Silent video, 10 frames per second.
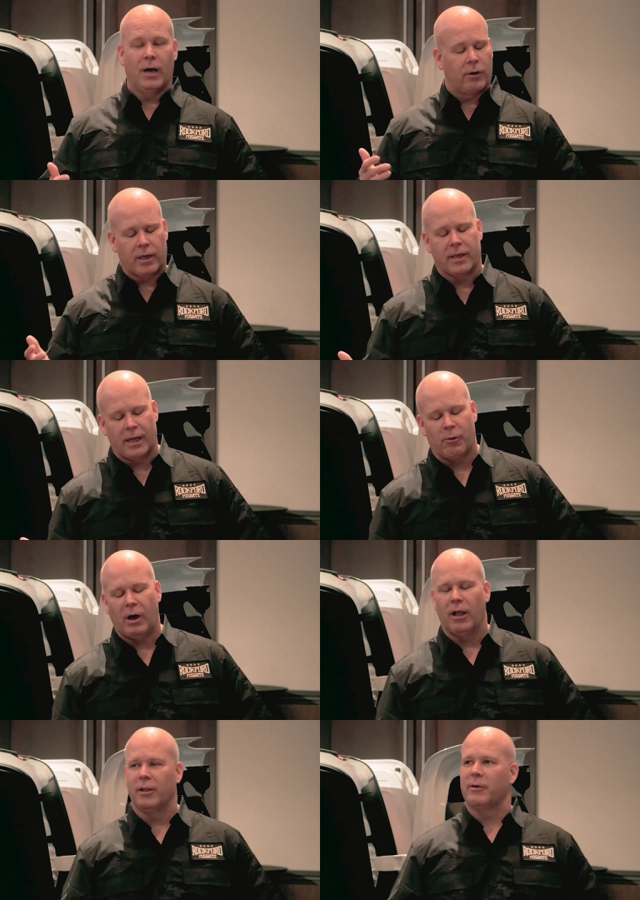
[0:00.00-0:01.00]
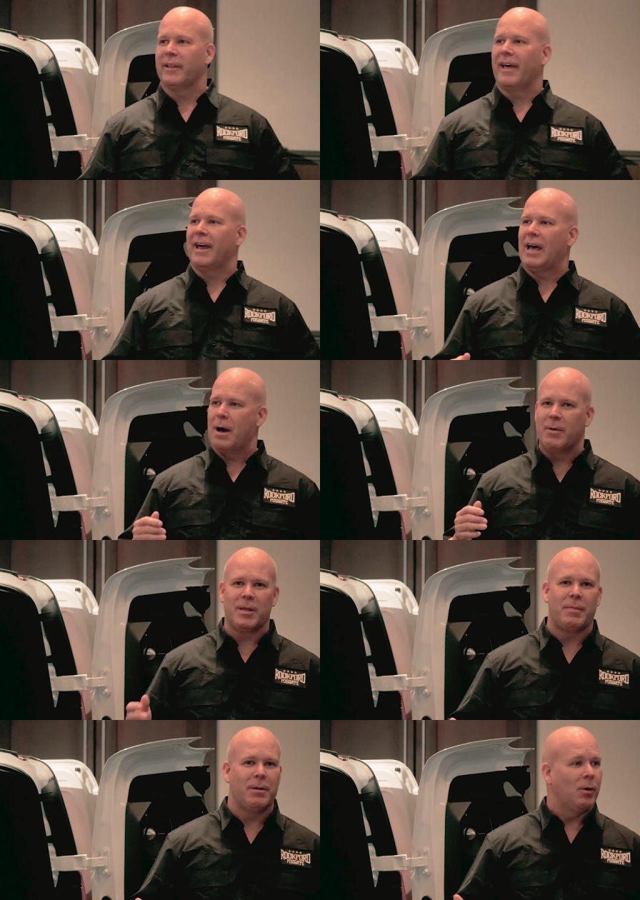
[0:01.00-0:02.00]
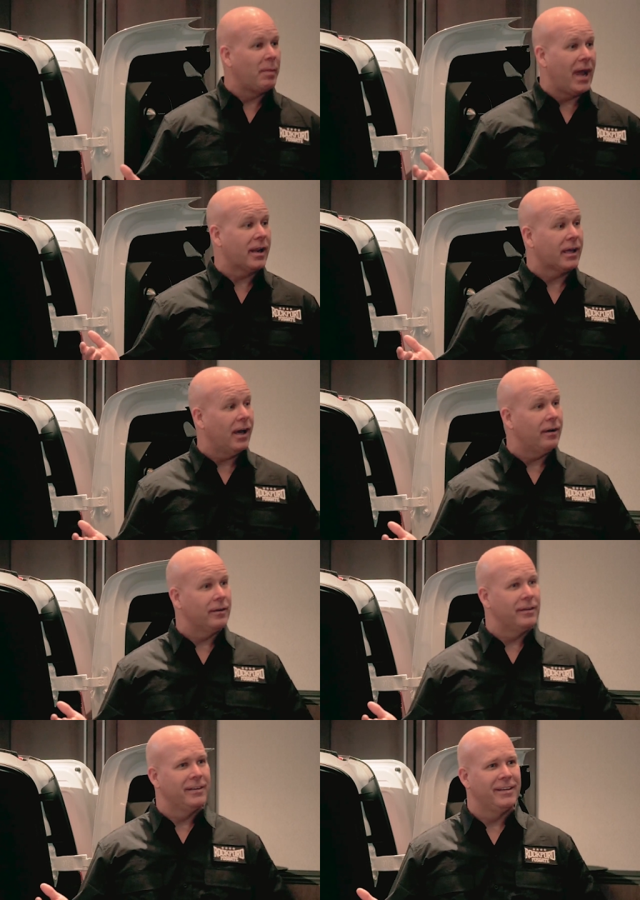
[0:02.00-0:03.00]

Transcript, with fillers: Okay, yeah, I'll, I'll leave it at that. How many people panic out?